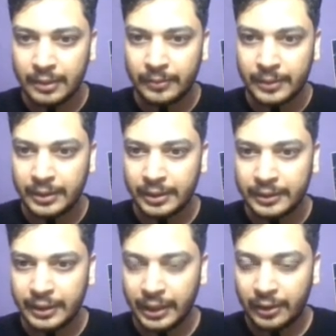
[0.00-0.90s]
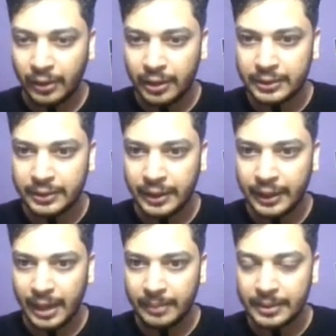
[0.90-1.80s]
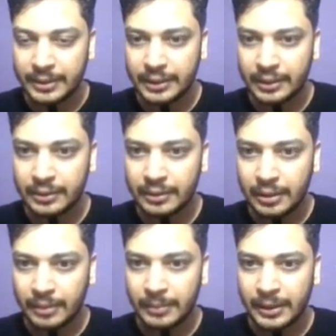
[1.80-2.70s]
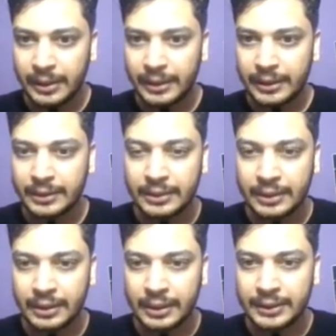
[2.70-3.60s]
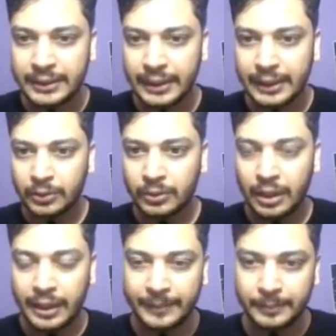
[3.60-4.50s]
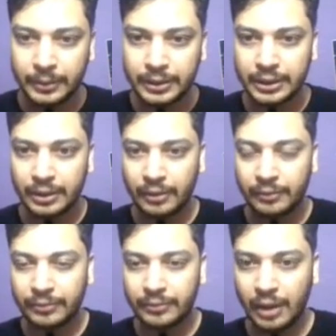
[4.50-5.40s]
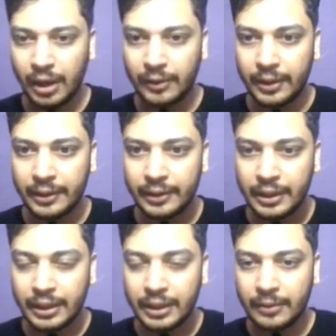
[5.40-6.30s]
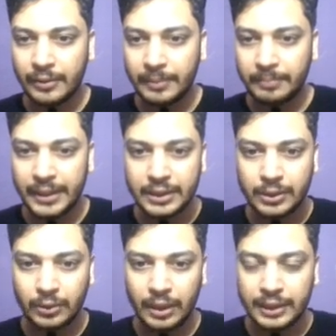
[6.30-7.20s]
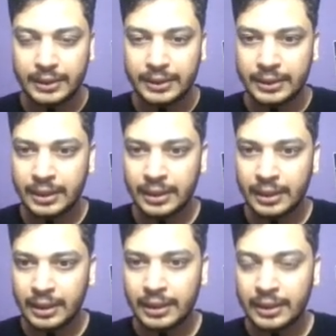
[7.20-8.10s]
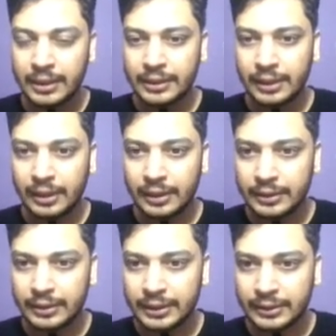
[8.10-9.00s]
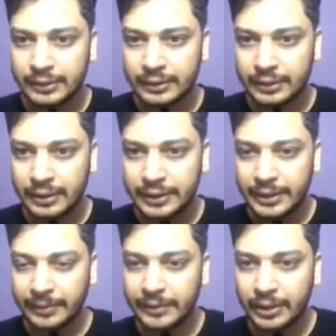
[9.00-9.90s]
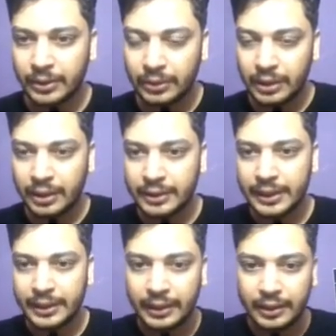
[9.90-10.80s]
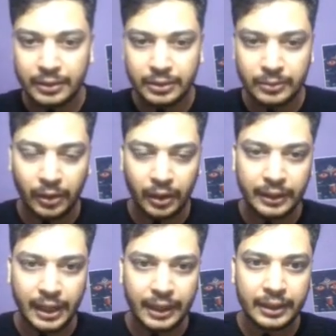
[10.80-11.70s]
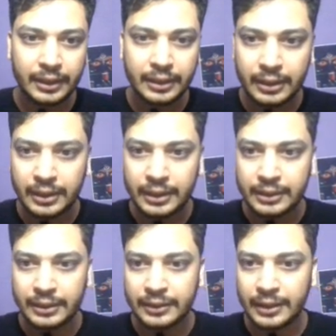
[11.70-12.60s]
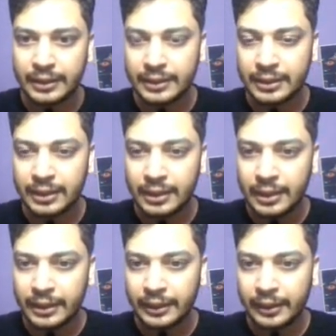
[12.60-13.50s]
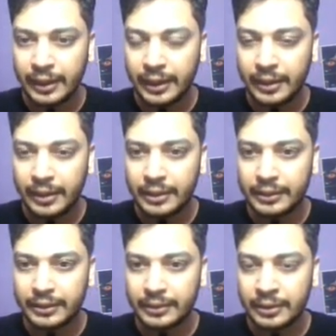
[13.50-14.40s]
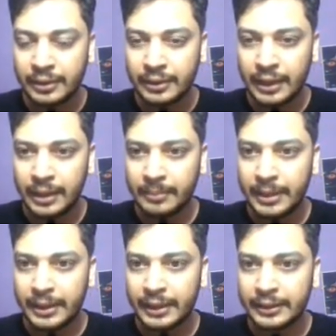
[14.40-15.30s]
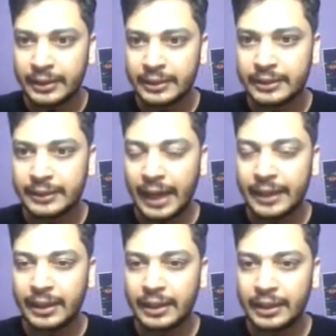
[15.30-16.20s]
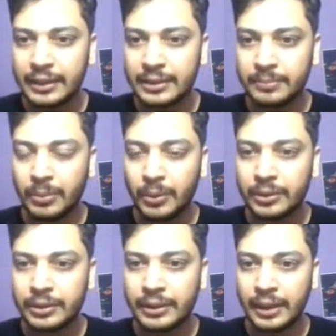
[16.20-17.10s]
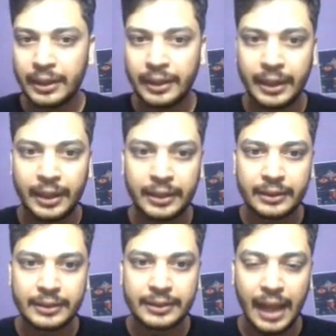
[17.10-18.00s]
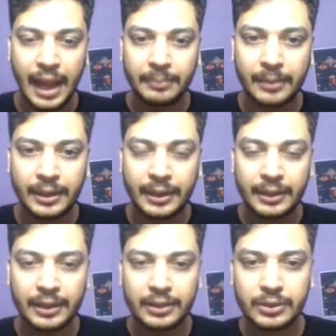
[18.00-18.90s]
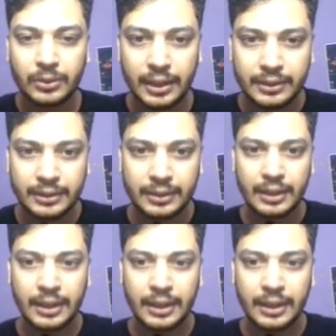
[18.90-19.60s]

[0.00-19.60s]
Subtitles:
with a 3 cross 3 dimension, but it is sticking to the left position of our web page. So let's shift it to the center. For that, since this grid element and this title is both contained in this app container, so let's